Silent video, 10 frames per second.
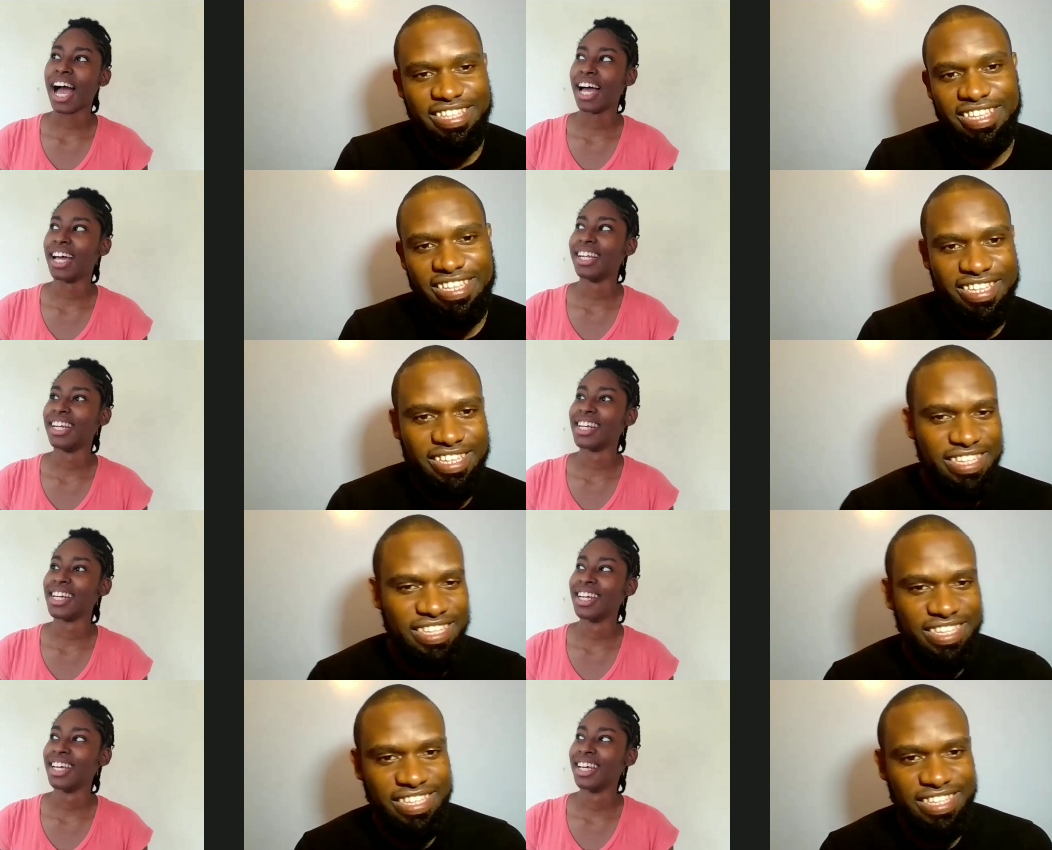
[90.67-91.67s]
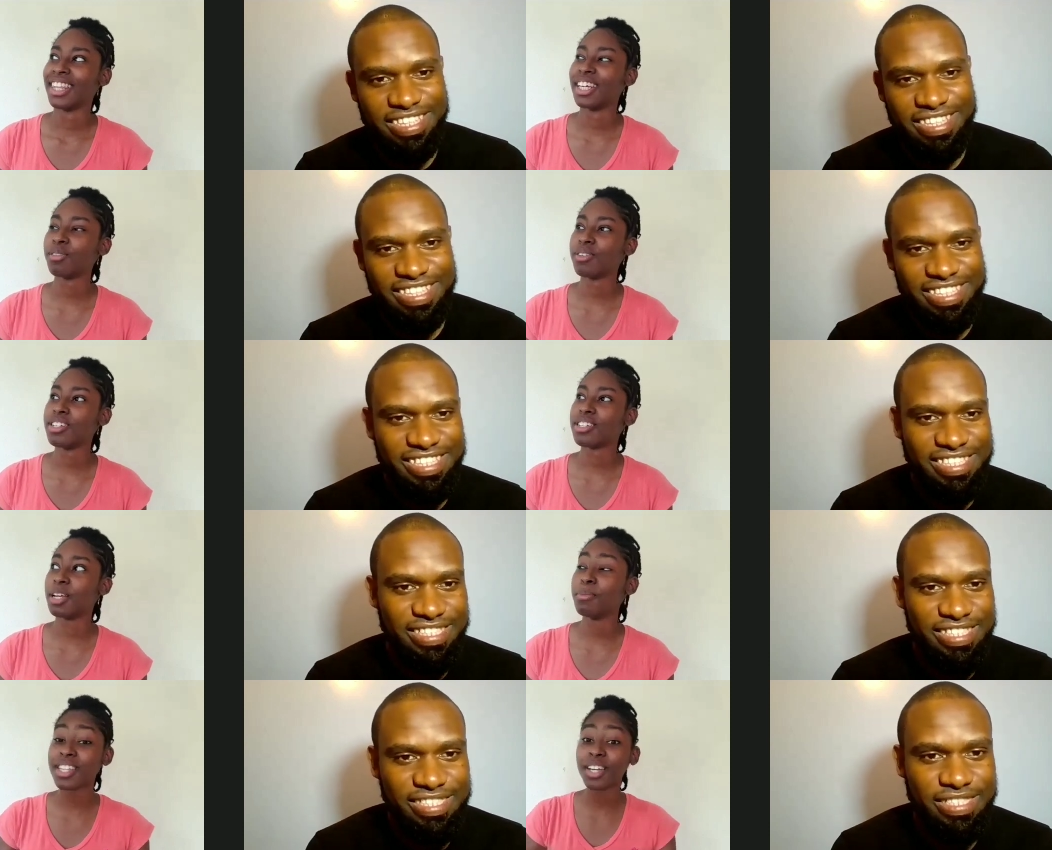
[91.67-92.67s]
Speaker 1: and there was,
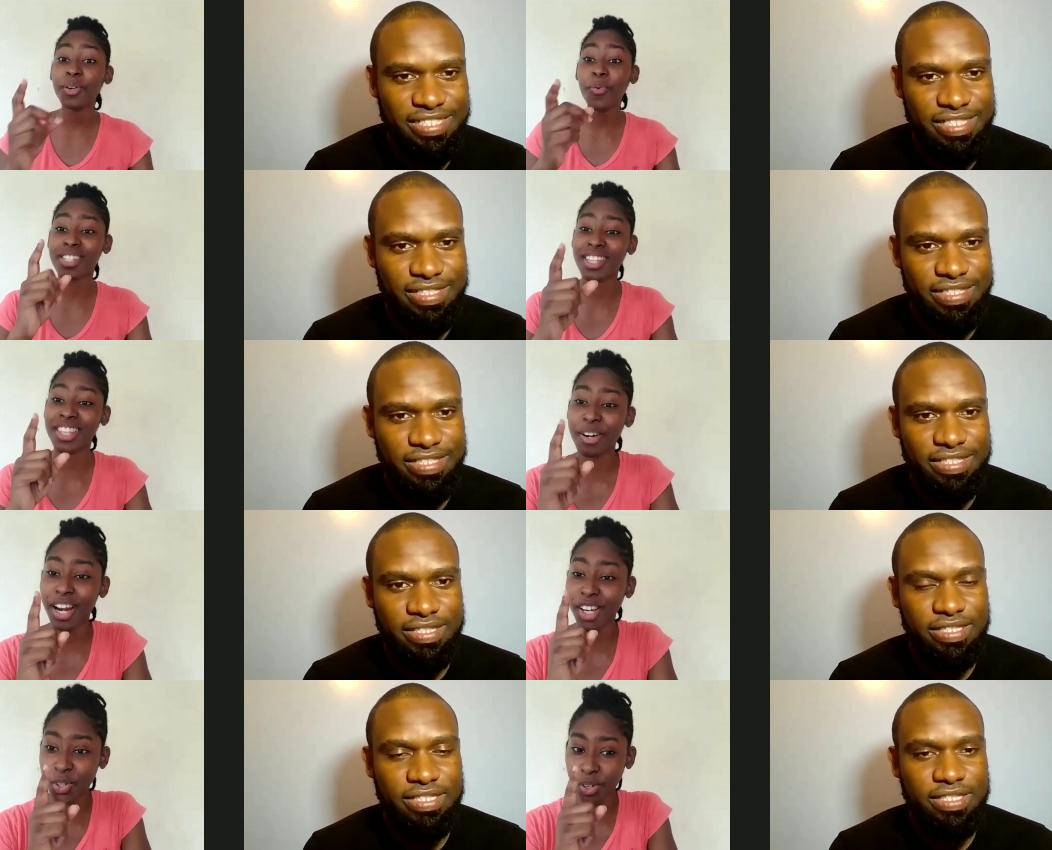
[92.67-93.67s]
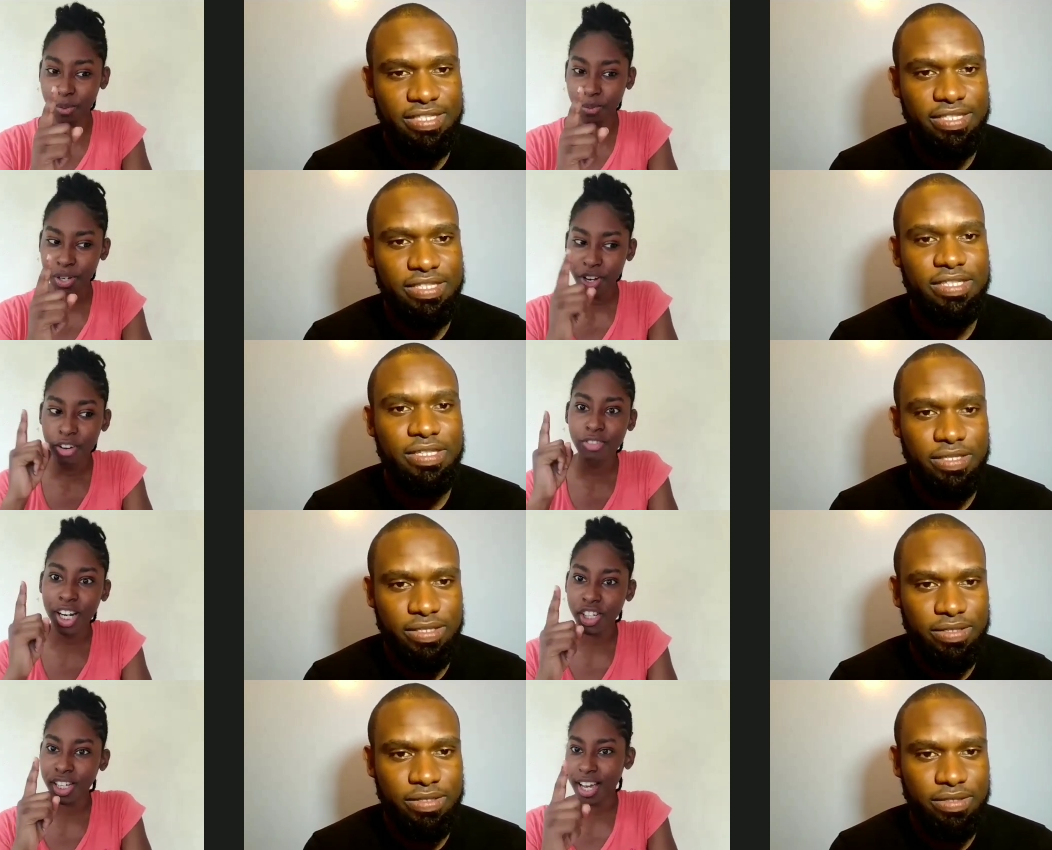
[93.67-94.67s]
let me tell you who wasn't there when I showed up.
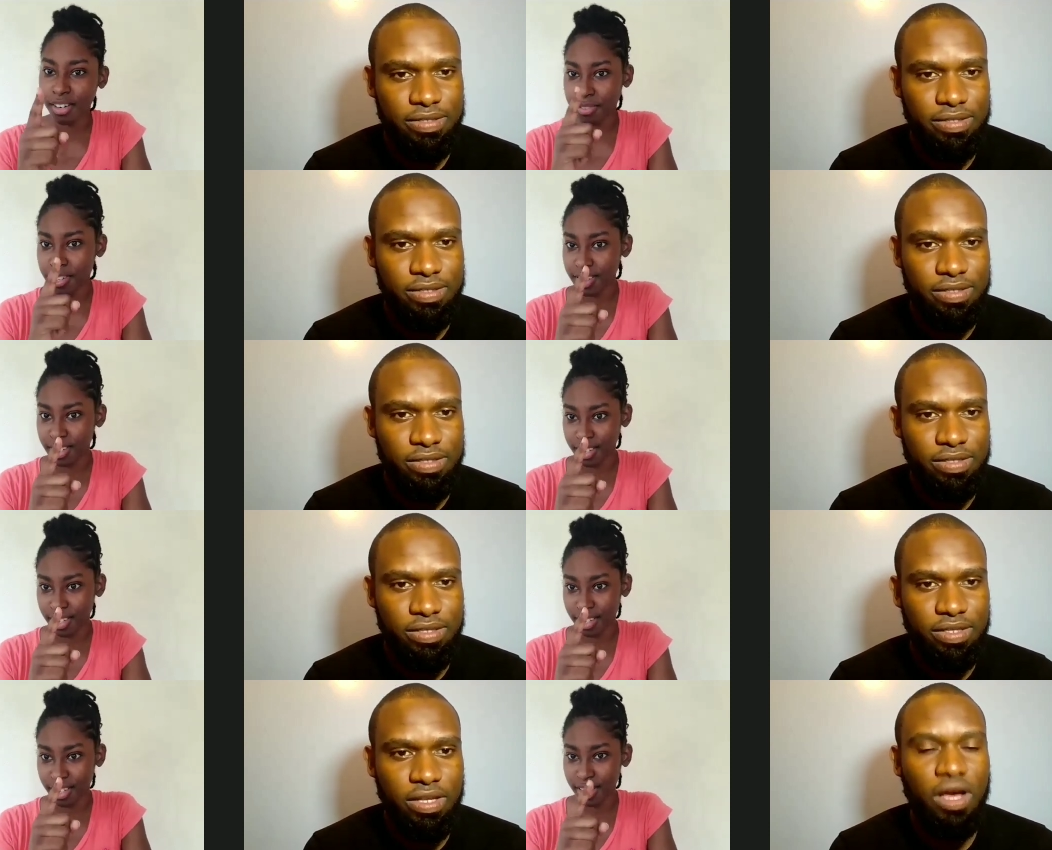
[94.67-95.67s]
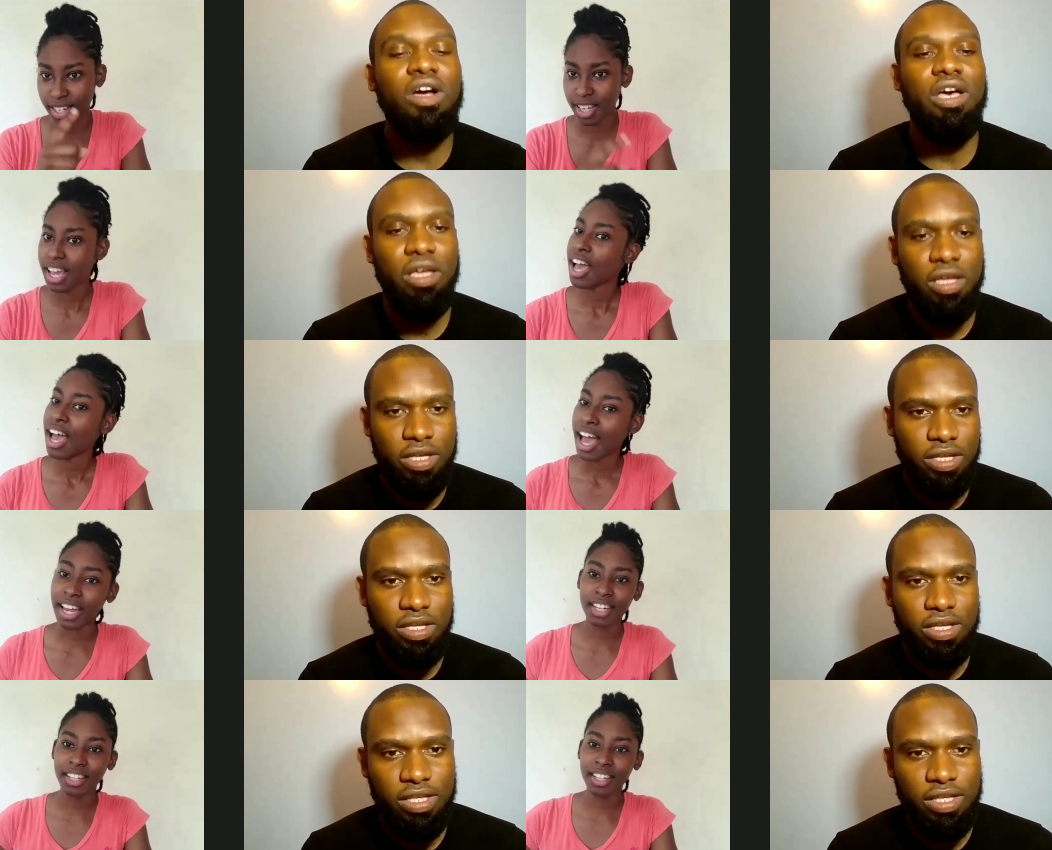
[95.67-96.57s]
Rajay Danvers. Okay. And